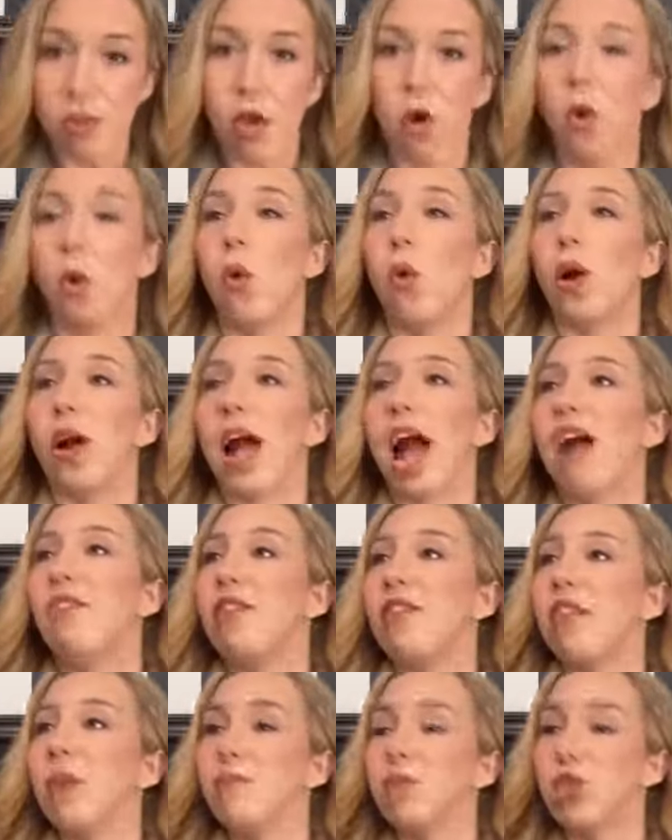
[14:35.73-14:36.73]
or
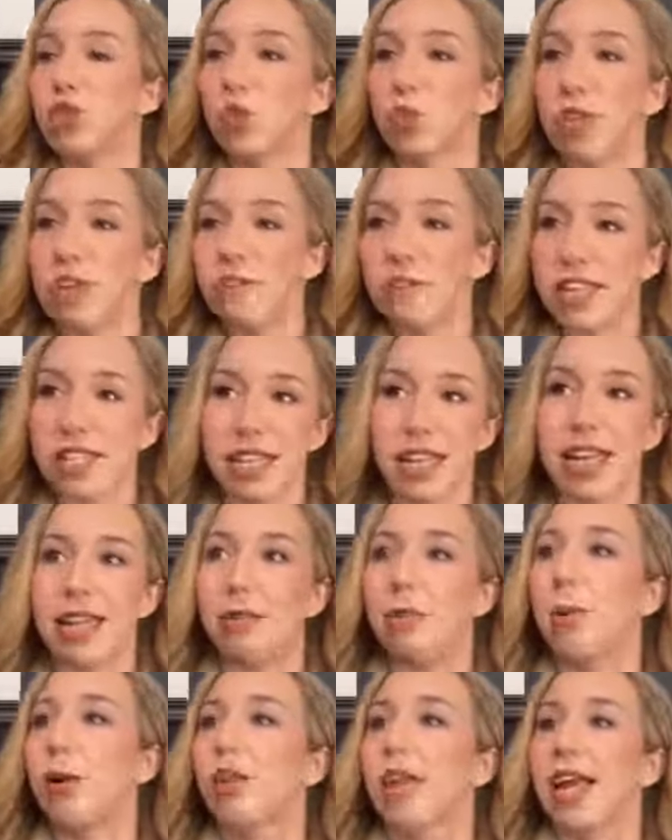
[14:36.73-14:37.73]
having them just revisit
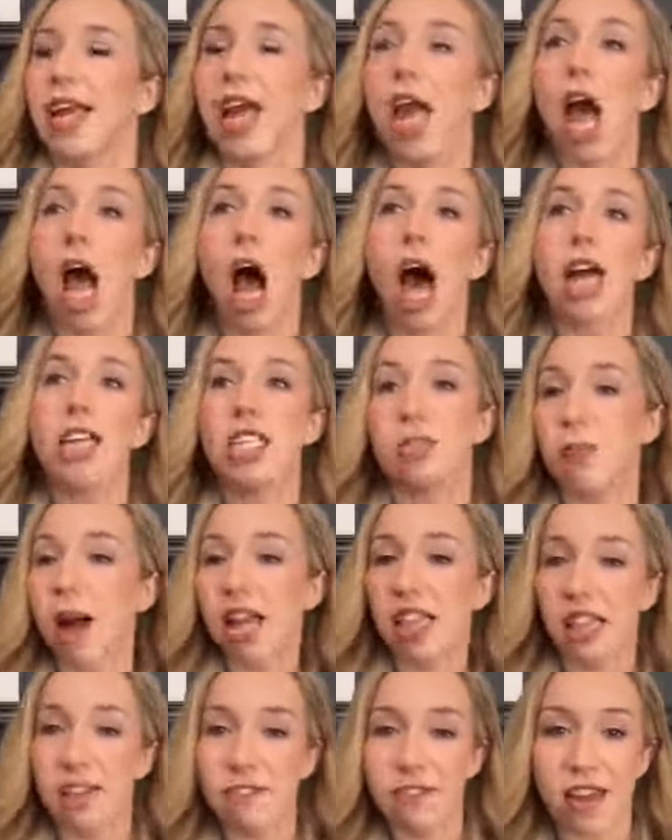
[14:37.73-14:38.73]
and put like a
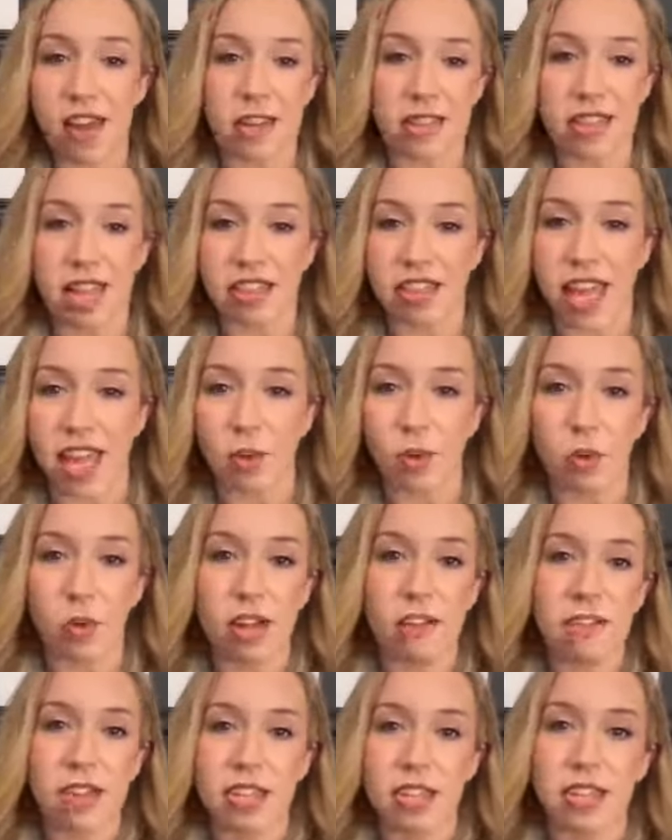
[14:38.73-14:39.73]
smiley face that they
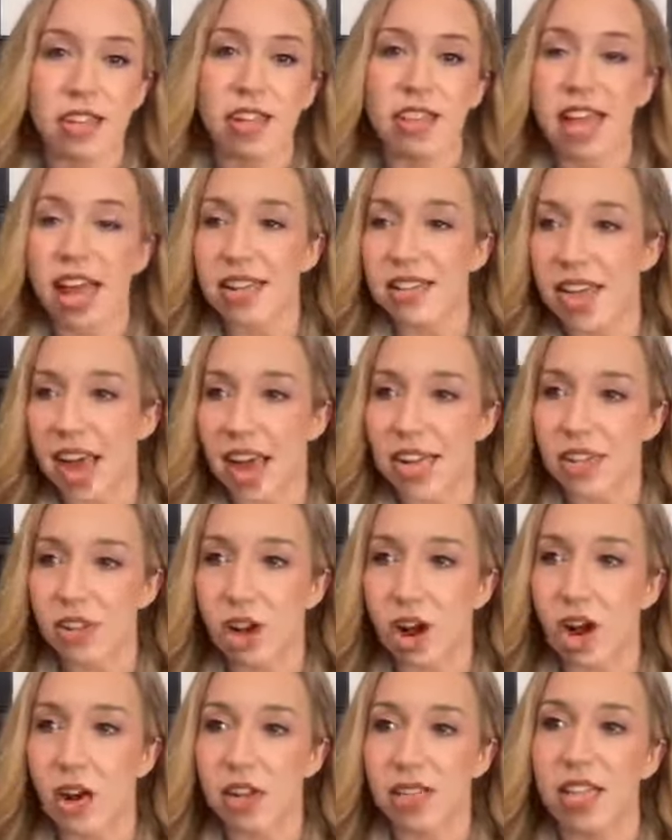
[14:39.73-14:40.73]
revisited that task
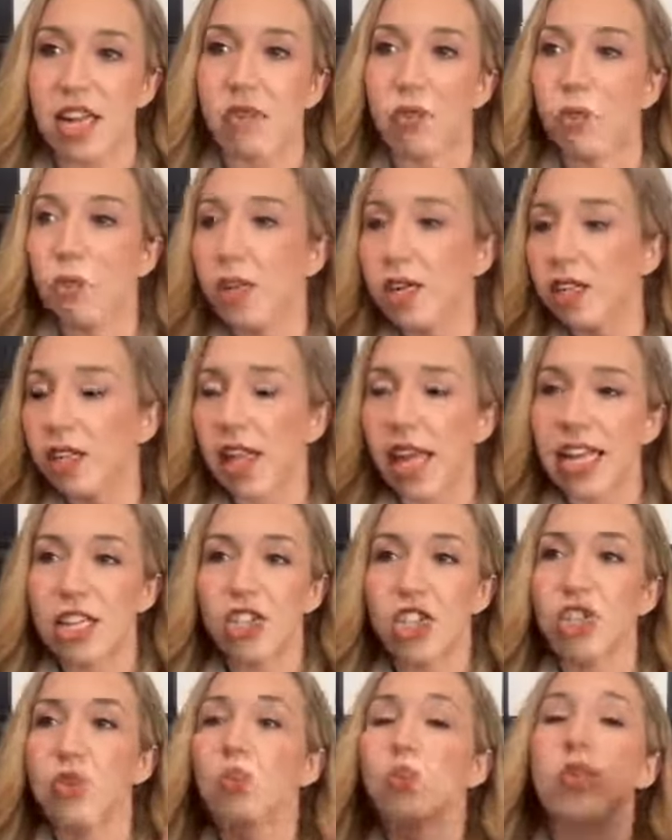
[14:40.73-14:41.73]
card and then
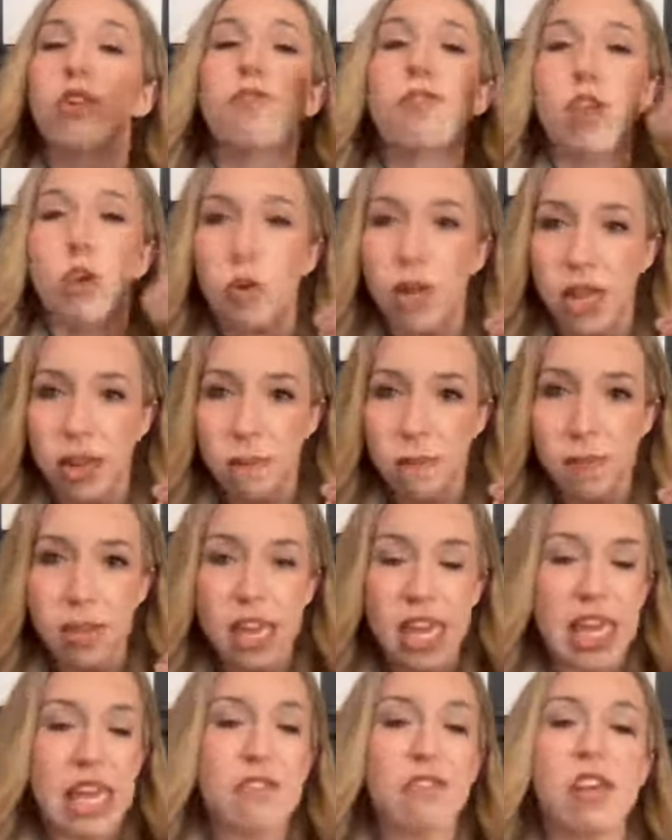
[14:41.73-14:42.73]
just reviewed it.
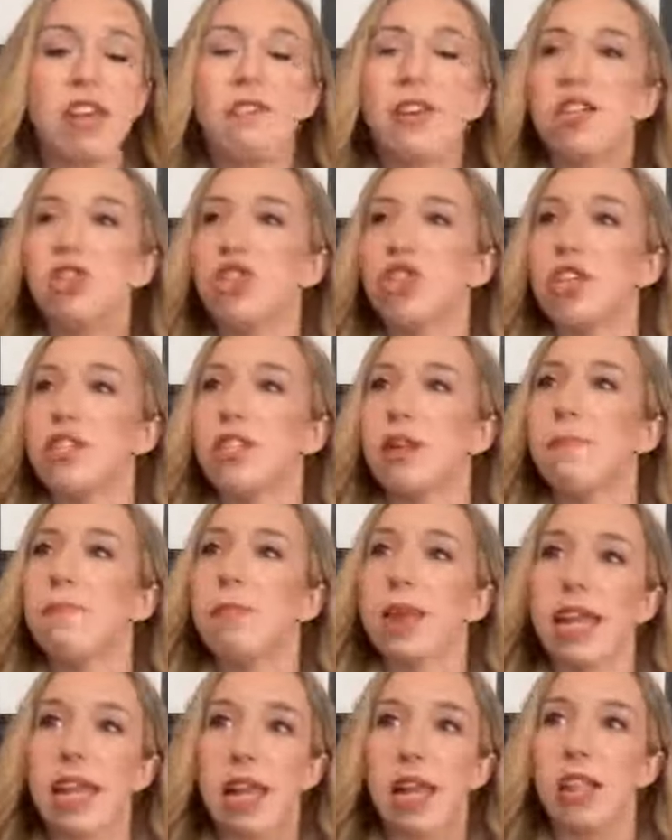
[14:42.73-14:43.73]
Even if it's just a
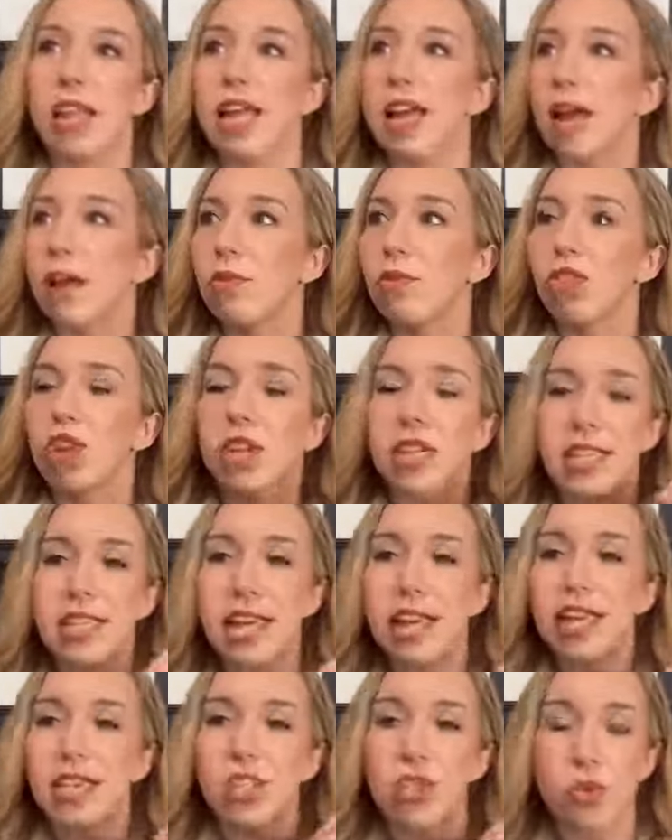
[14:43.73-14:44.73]
minute, like 30
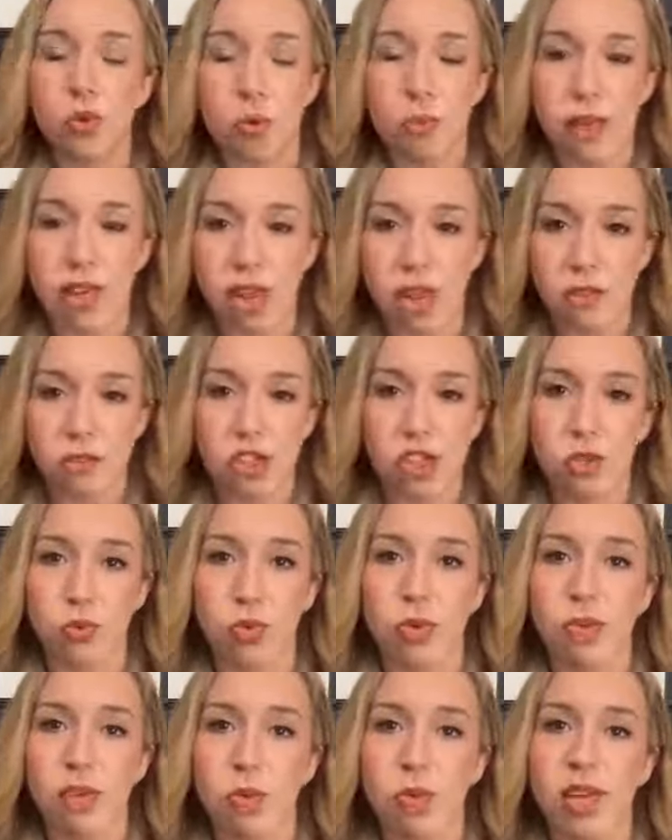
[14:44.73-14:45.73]
seconds to a minute of just
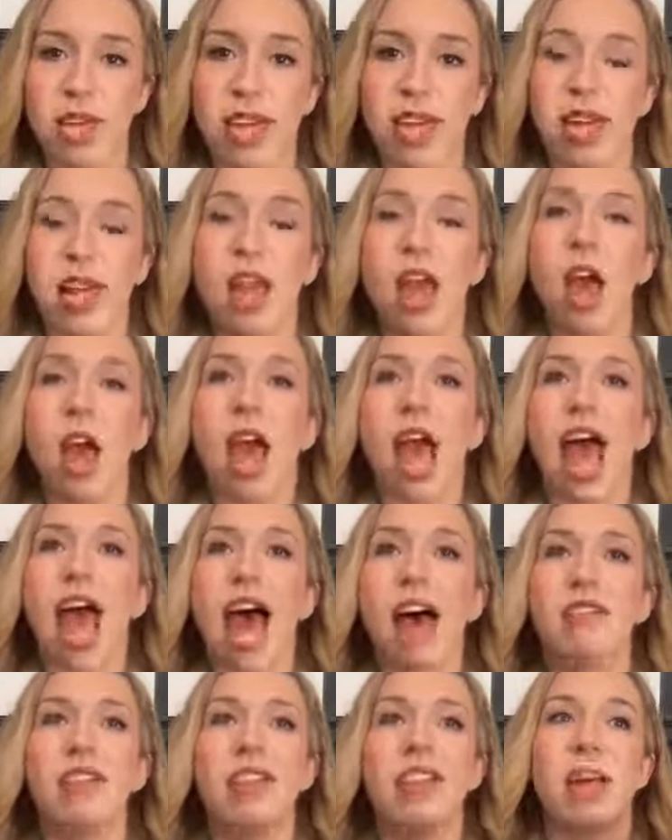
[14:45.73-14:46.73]
reviewing it,
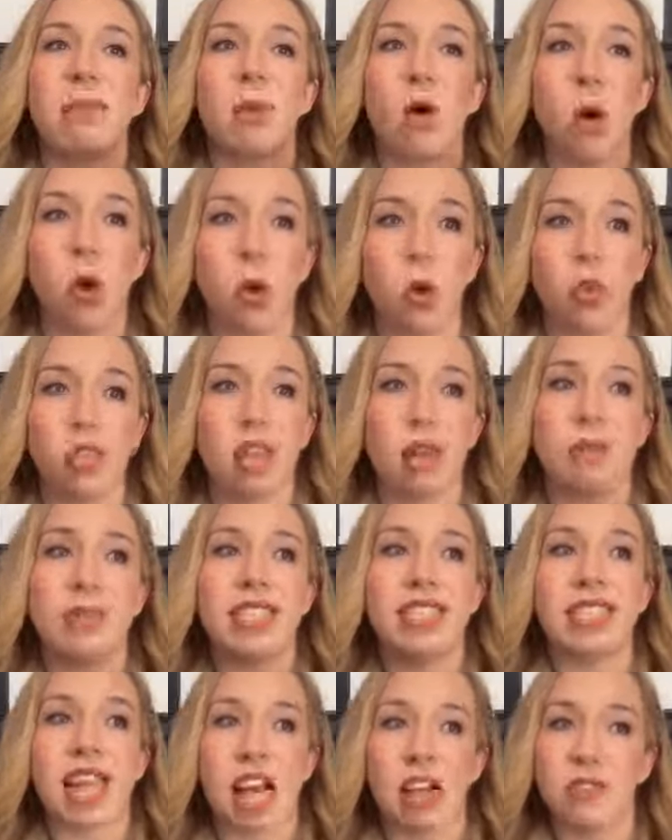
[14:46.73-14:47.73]
having them hold
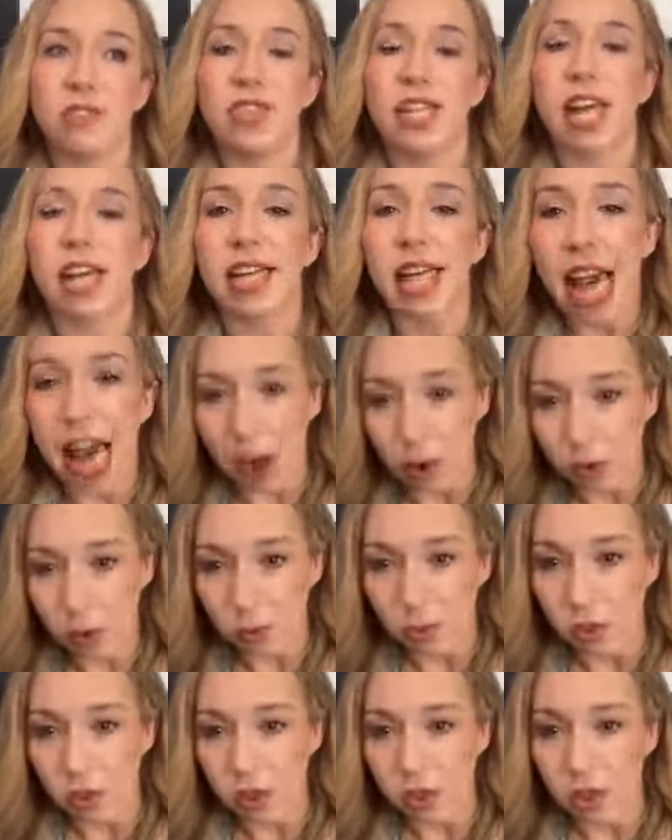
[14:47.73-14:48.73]
themselves
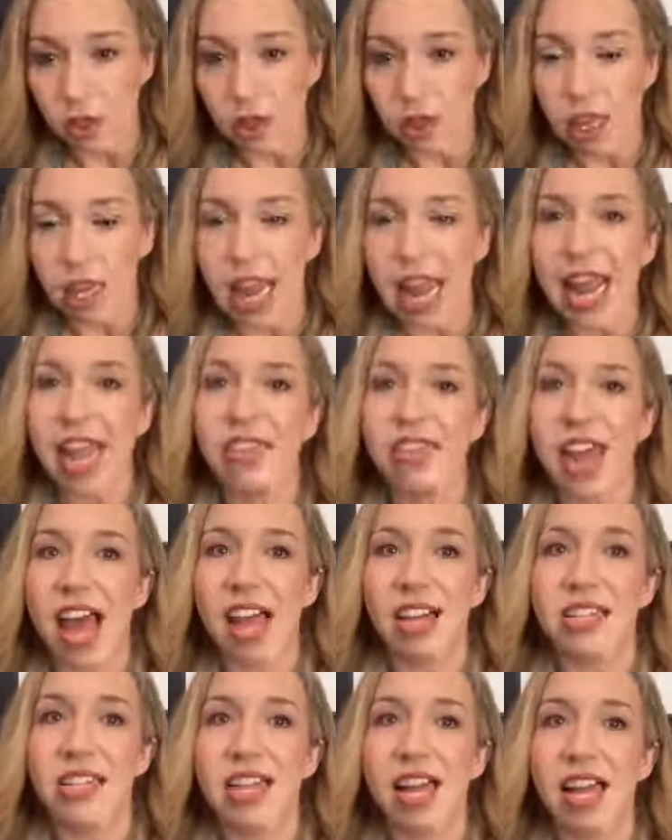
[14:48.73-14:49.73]
accountable in
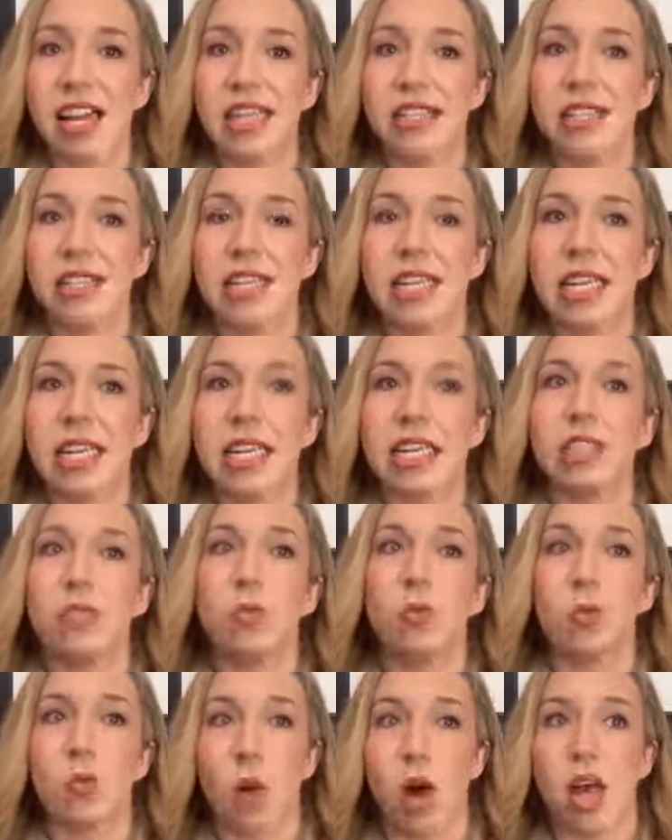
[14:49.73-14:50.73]
that sense
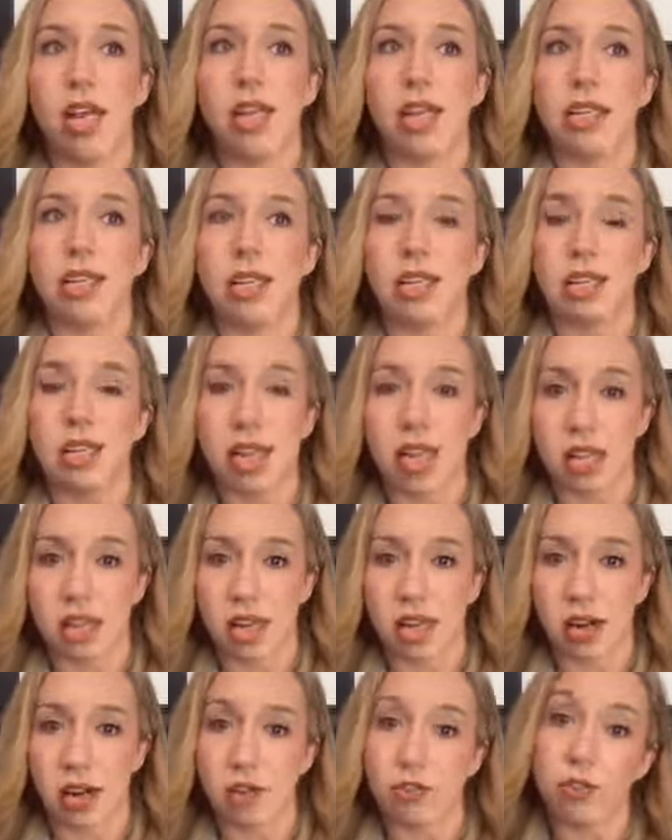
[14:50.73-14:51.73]
is, 1, it's going to take a
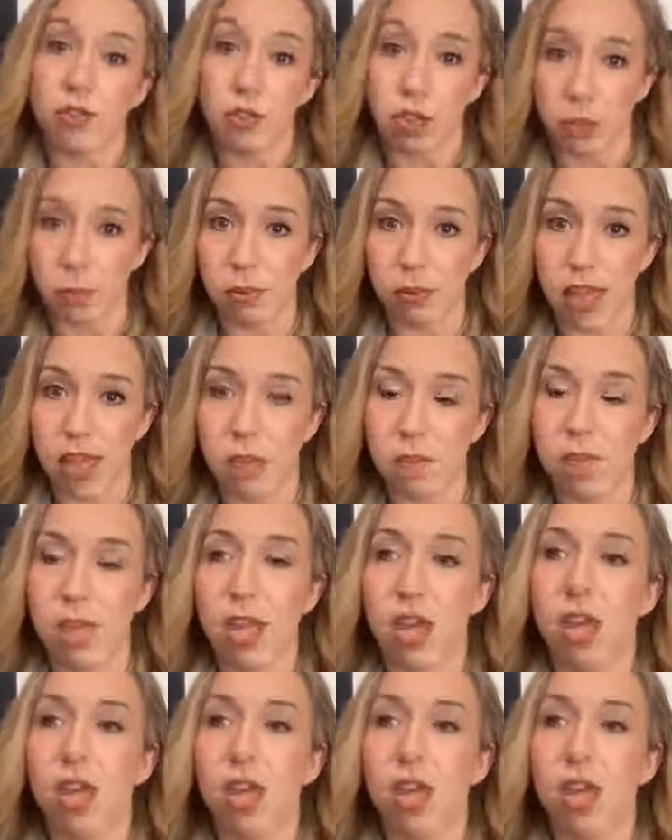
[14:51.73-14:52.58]
lot off of your plate.